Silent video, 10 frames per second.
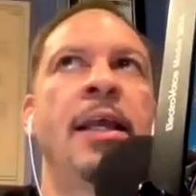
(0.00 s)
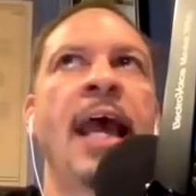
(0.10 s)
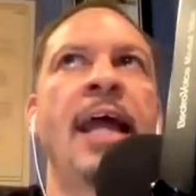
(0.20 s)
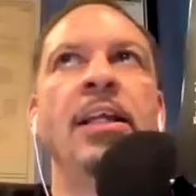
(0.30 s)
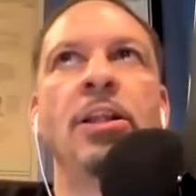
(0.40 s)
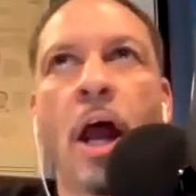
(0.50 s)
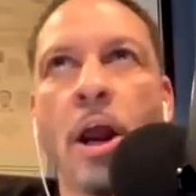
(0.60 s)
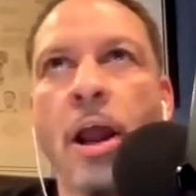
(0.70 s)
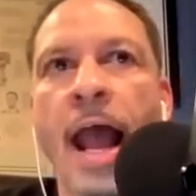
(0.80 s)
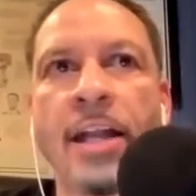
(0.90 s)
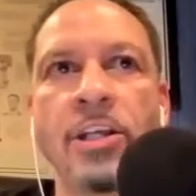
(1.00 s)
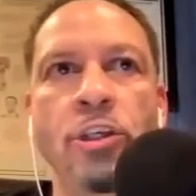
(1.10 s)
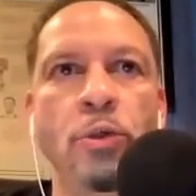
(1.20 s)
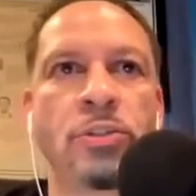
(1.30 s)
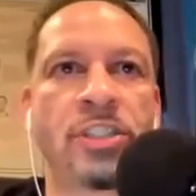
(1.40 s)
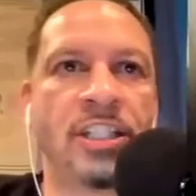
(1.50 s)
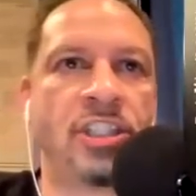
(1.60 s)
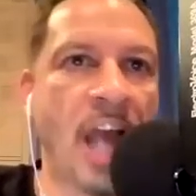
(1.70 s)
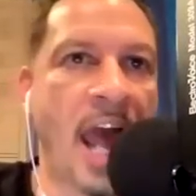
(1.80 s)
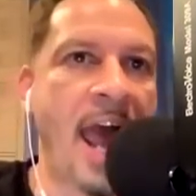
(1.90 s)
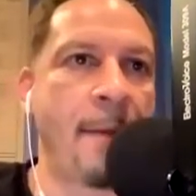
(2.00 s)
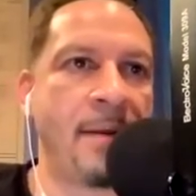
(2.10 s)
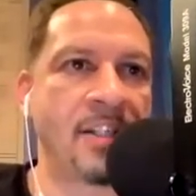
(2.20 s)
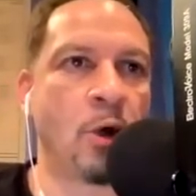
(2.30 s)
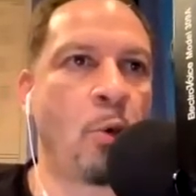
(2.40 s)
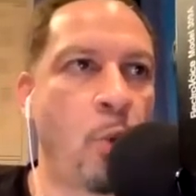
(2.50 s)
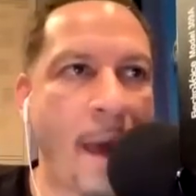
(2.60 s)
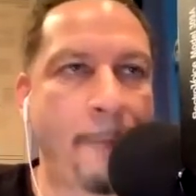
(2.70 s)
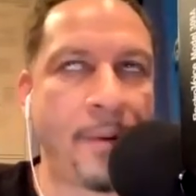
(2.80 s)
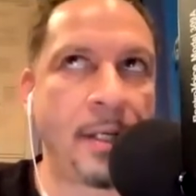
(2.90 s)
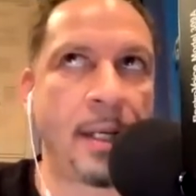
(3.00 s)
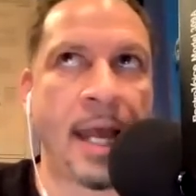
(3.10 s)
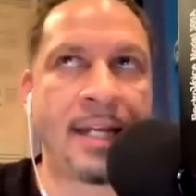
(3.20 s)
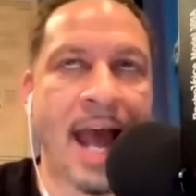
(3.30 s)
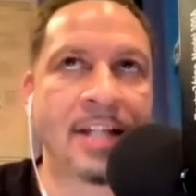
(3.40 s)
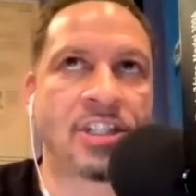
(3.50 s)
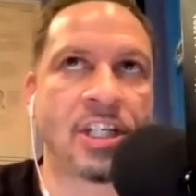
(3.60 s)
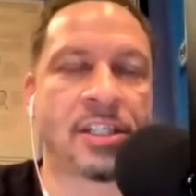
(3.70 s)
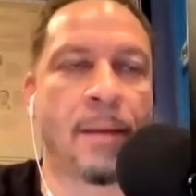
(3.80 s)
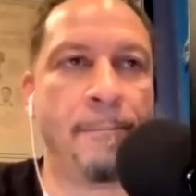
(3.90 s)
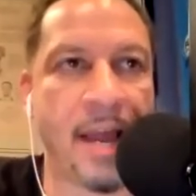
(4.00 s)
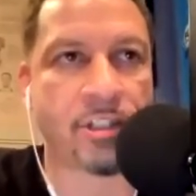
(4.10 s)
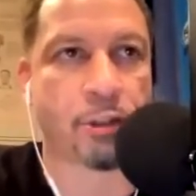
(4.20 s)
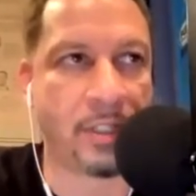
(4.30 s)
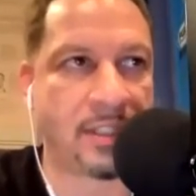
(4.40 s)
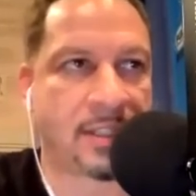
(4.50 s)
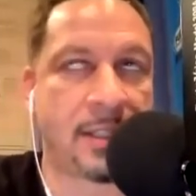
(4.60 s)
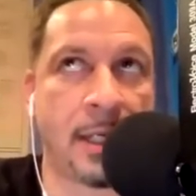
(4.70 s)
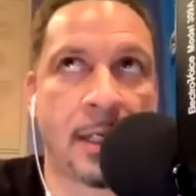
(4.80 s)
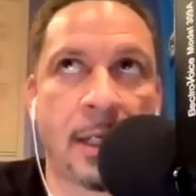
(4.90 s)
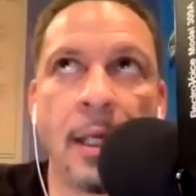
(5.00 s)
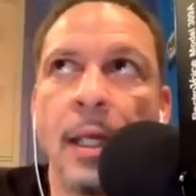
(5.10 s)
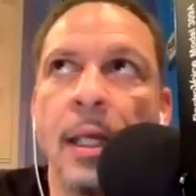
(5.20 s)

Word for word: Can he learn how to use the jab as a weapon and not just a measuring stick?